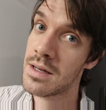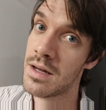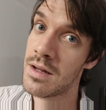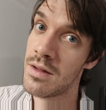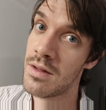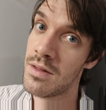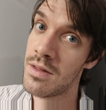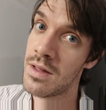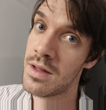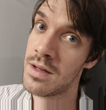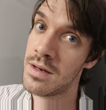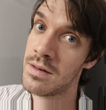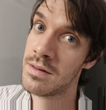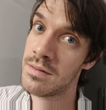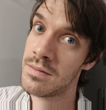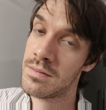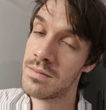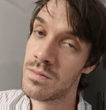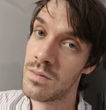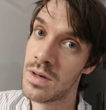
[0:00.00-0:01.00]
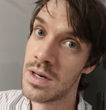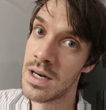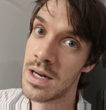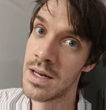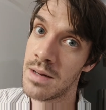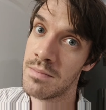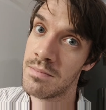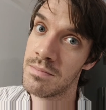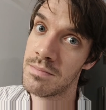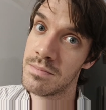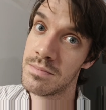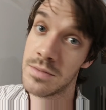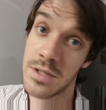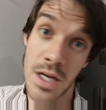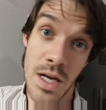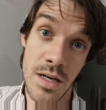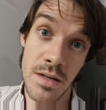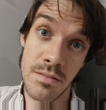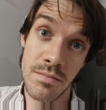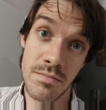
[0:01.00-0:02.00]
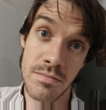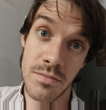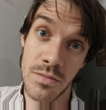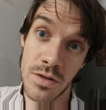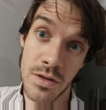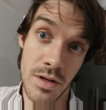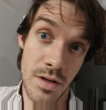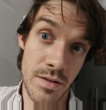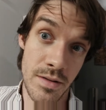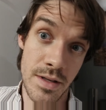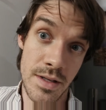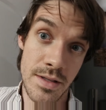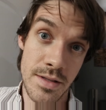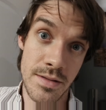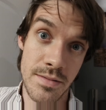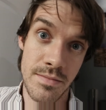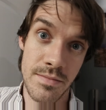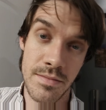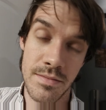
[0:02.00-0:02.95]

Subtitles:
other than when I'm done with all this.